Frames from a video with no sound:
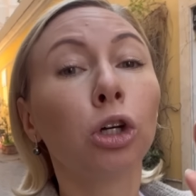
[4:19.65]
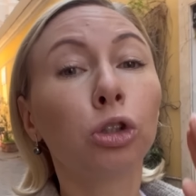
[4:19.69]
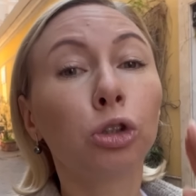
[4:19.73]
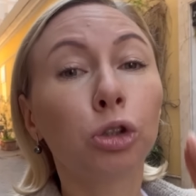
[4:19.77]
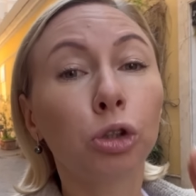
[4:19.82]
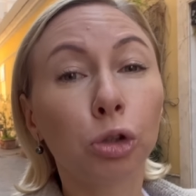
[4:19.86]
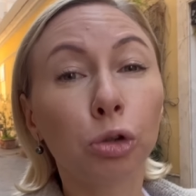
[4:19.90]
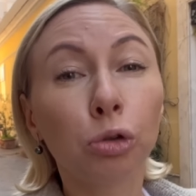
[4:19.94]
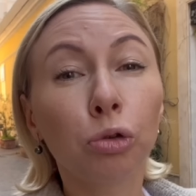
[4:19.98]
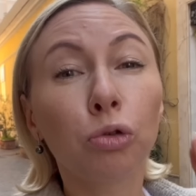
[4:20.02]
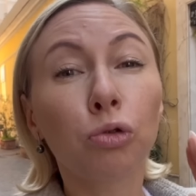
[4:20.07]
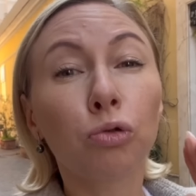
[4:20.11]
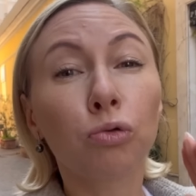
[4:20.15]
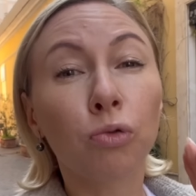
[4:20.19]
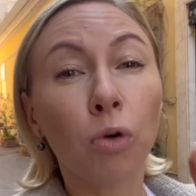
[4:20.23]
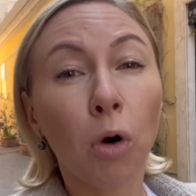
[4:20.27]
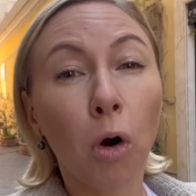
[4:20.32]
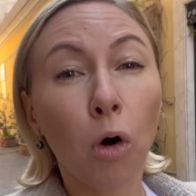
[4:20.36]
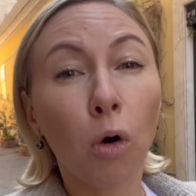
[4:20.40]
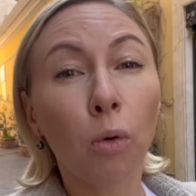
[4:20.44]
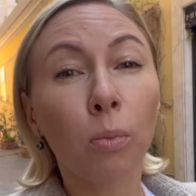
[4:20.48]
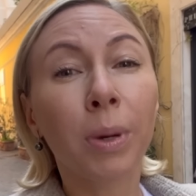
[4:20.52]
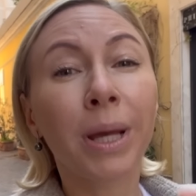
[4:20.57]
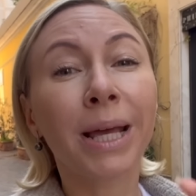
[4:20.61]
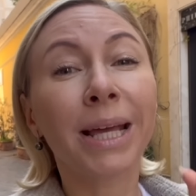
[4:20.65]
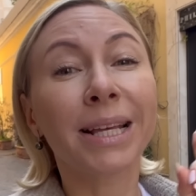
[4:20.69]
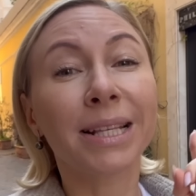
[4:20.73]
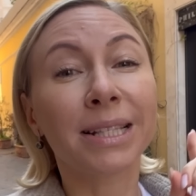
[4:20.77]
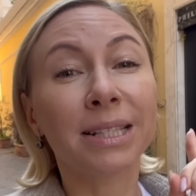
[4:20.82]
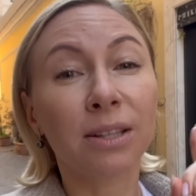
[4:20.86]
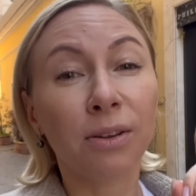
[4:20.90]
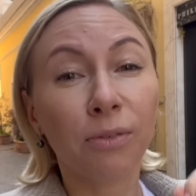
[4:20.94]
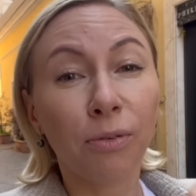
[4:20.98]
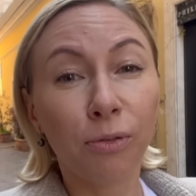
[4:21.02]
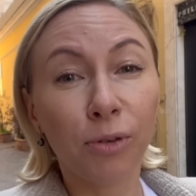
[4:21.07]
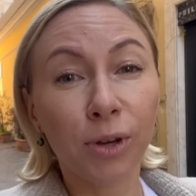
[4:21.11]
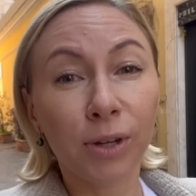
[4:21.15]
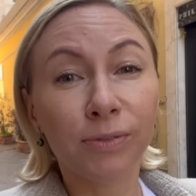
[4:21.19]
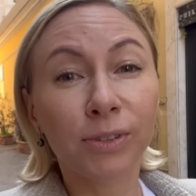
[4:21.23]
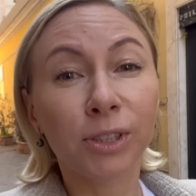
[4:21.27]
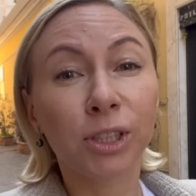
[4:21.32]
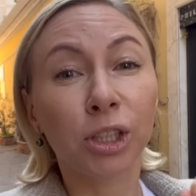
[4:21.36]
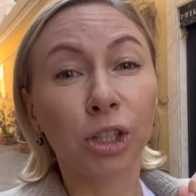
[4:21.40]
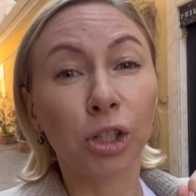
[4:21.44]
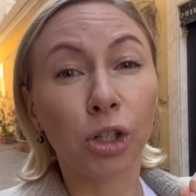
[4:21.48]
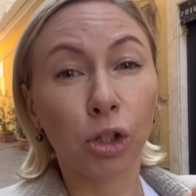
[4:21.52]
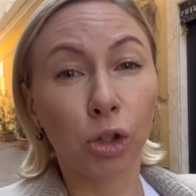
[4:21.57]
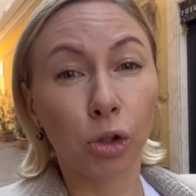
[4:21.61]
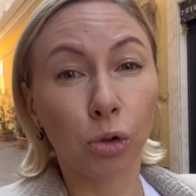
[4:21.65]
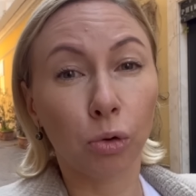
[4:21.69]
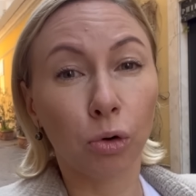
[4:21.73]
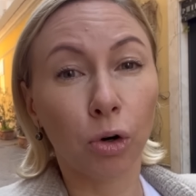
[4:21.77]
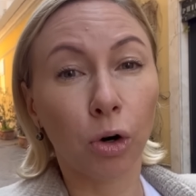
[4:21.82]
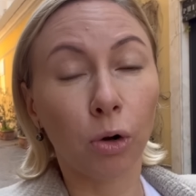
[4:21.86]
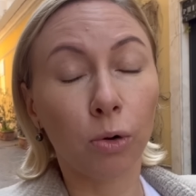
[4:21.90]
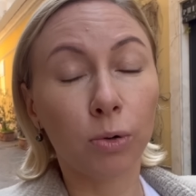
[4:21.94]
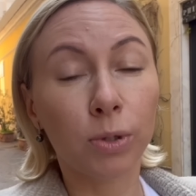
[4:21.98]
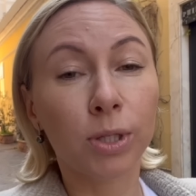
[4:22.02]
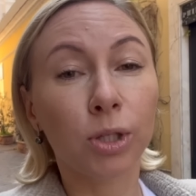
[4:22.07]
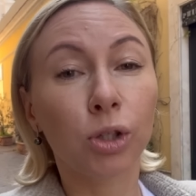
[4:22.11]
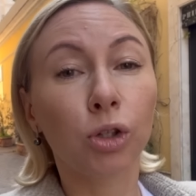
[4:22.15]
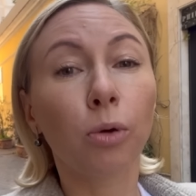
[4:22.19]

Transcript: to Rome is 50 euros.